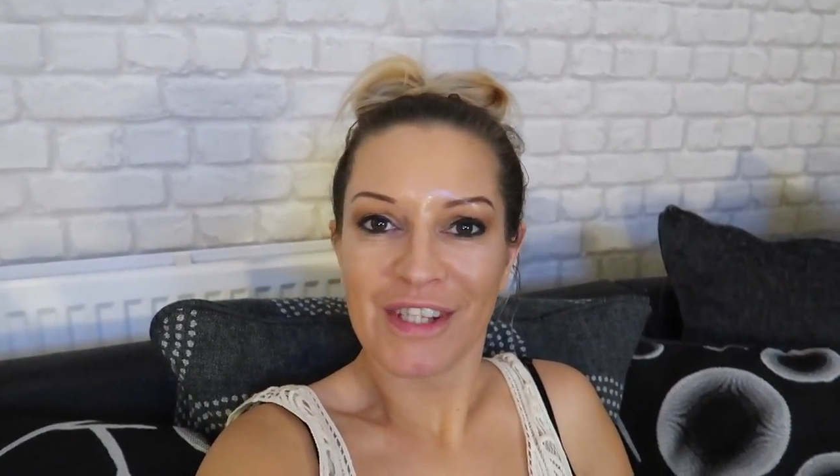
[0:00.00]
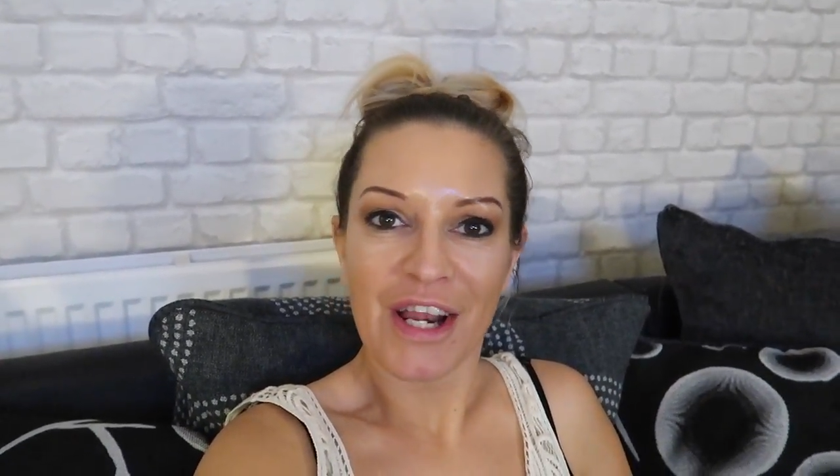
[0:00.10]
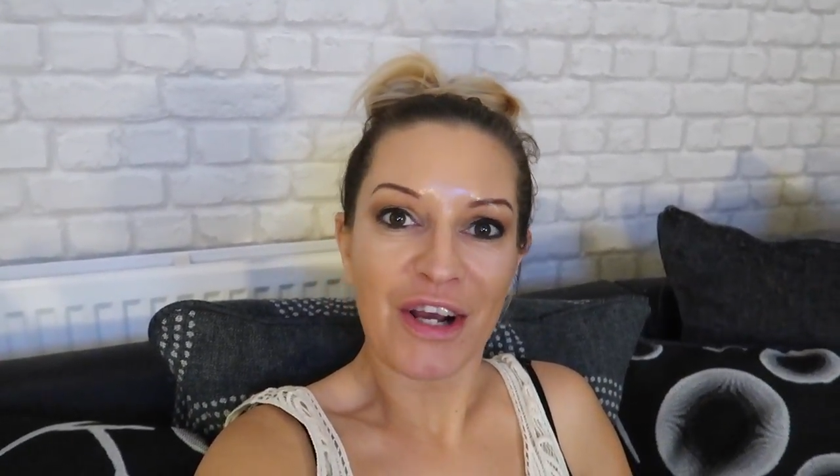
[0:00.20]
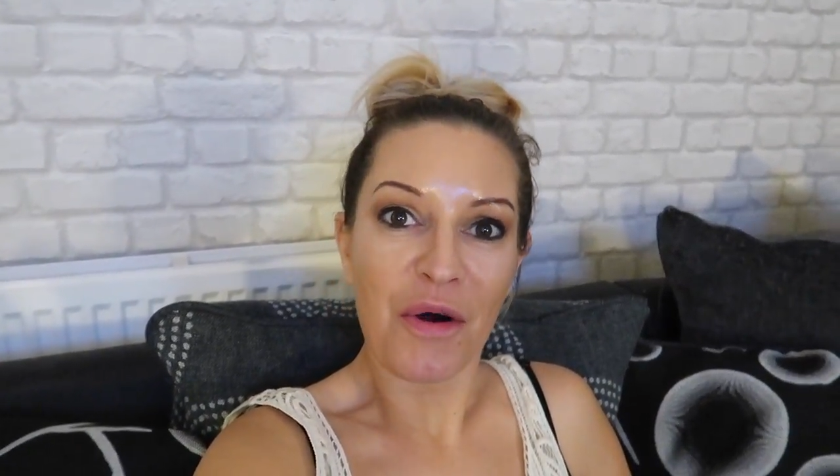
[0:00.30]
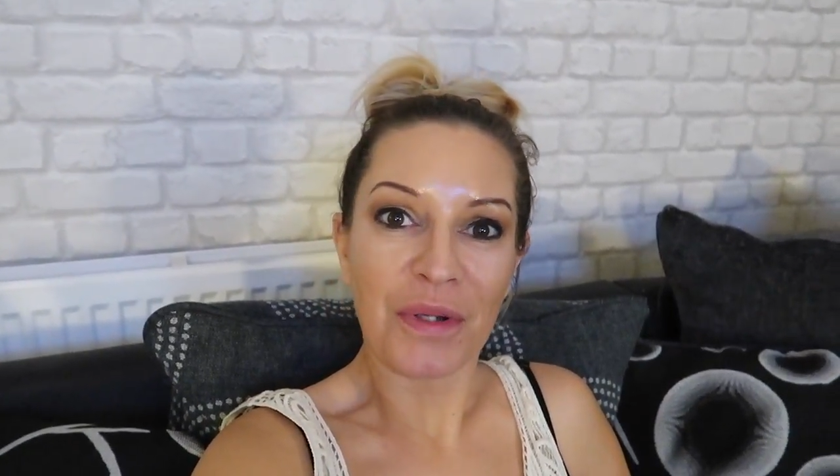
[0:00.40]

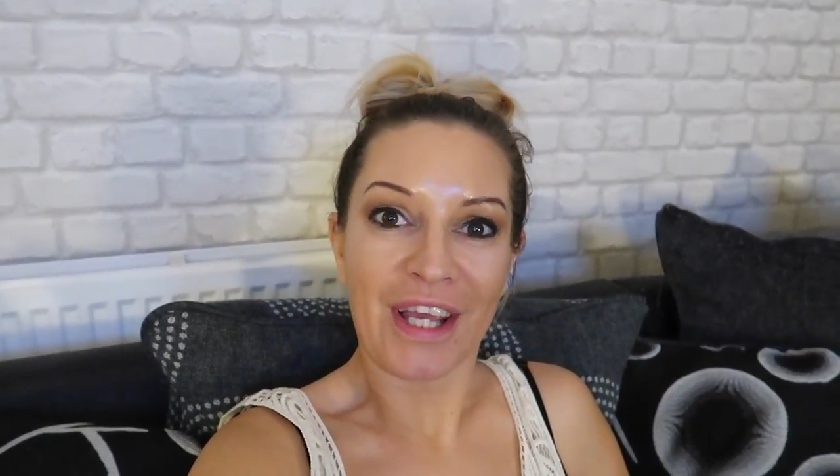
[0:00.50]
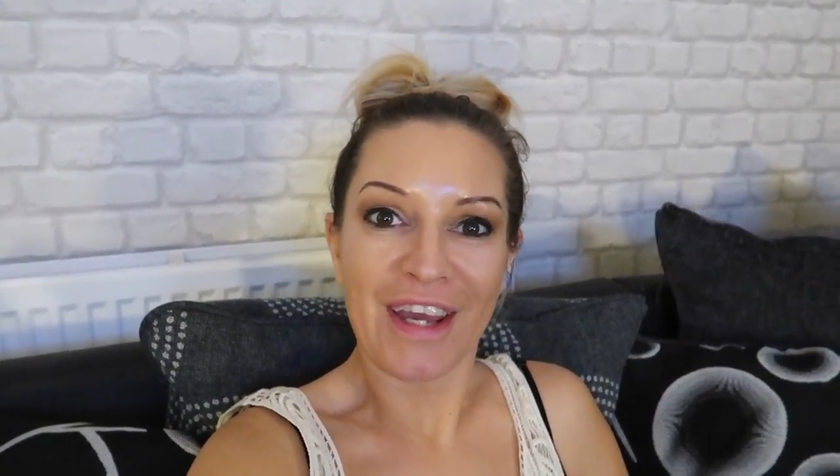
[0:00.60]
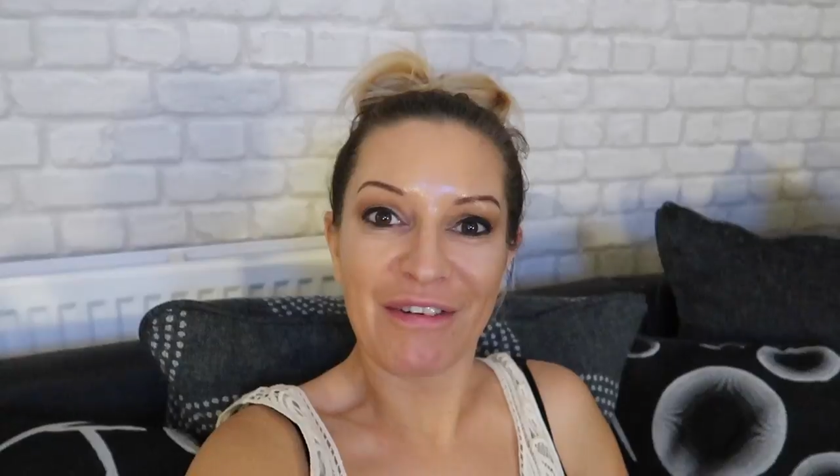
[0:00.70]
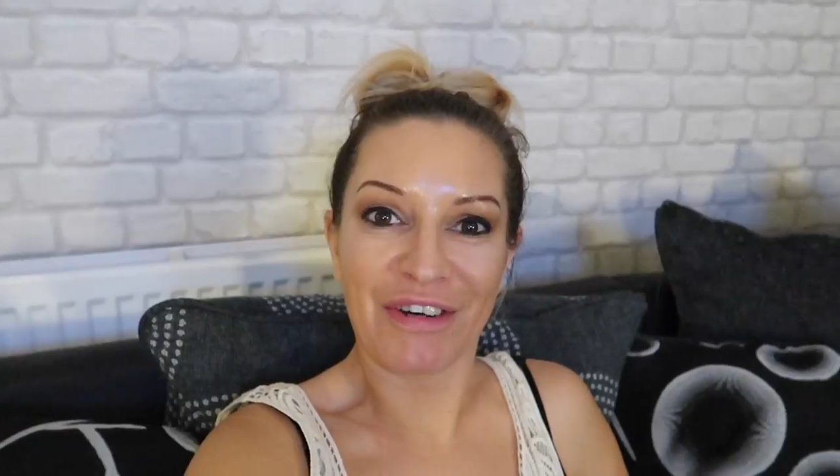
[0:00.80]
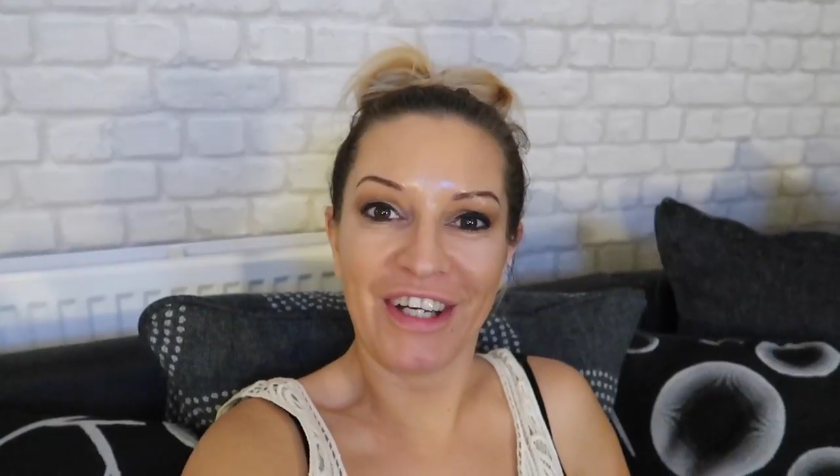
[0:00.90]
Then I got with
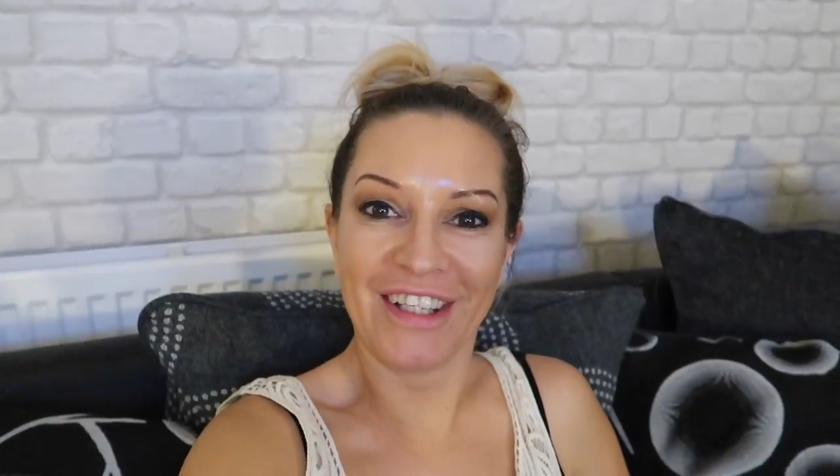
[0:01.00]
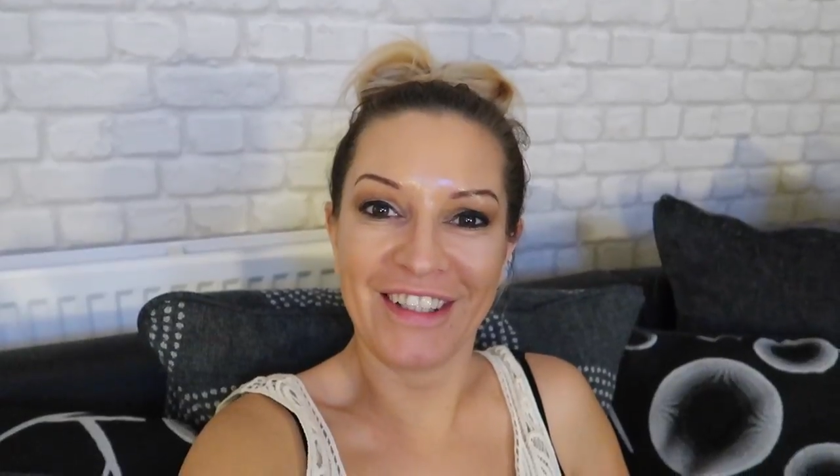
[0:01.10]
Dave.